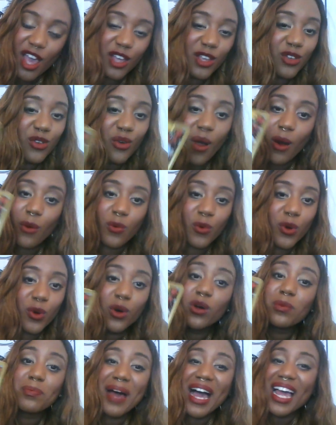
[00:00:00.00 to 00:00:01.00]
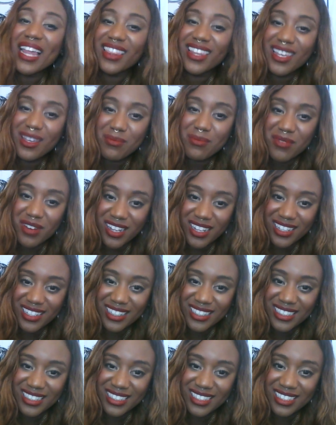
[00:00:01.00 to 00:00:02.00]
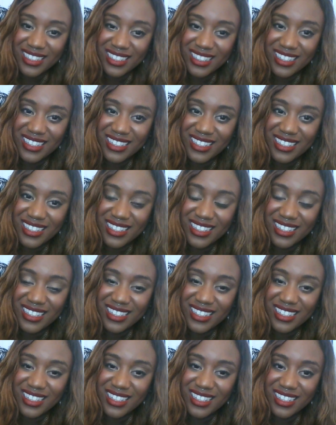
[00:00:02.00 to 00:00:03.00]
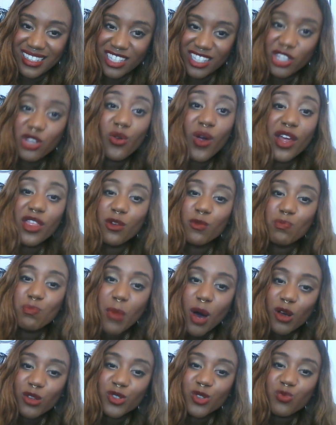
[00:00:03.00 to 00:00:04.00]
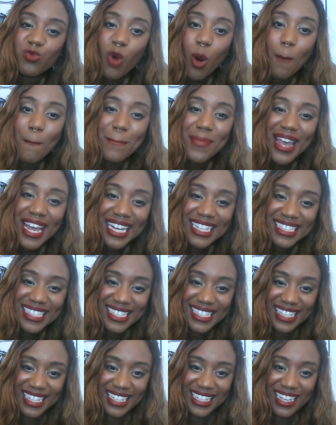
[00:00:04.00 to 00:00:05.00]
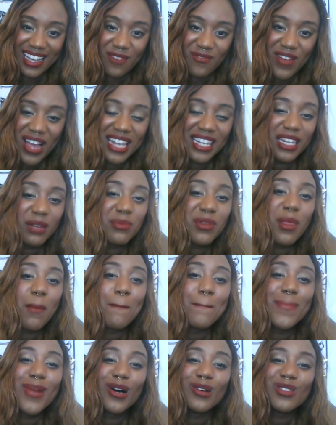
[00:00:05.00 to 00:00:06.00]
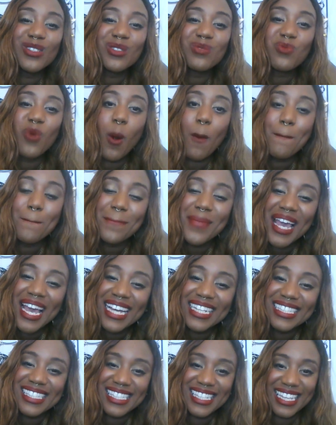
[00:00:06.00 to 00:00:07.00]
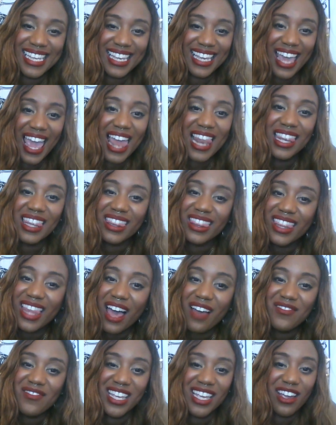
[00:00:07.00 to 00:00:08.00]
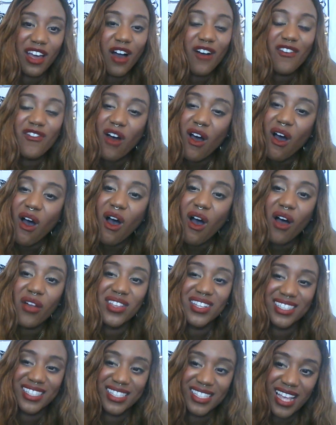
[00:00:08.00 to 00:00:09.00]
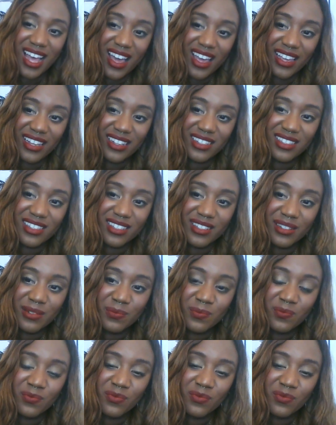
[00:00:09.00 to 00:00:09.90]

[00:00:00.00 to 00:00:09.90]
You are ruled by Libra. You are the most romantic. I find Libra the most romantic and loving of all the signs.